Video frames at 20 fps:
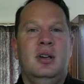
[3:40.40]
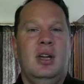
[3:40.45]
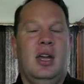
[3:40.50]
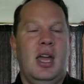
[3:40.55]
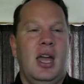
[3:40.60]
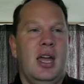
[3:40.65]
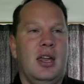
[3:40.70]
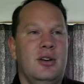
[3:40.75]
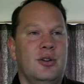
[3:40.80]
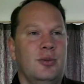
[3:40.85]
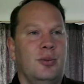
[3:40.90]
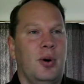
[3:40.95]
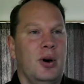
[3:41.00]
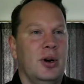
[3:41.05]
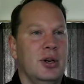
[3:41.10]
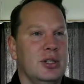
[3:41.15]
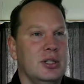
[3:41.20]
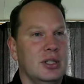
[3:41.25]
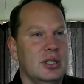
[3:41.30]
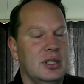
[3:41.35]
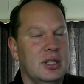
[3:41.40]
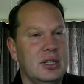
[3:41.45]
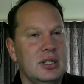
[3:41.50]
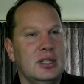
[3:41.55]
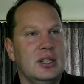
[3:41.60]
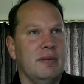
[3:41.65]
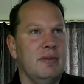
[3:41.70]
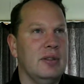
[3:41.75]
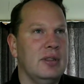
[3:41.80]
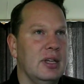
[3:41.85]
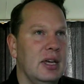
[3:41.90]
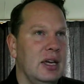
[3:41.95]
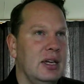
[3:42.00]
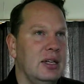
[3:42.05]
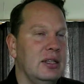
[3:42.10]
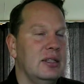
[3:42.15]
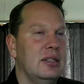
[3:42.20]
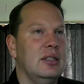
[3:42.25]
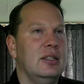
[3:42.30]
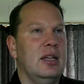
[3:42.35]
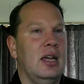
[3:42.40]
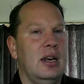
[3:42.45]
And whereas the sixth, seventh, eighth,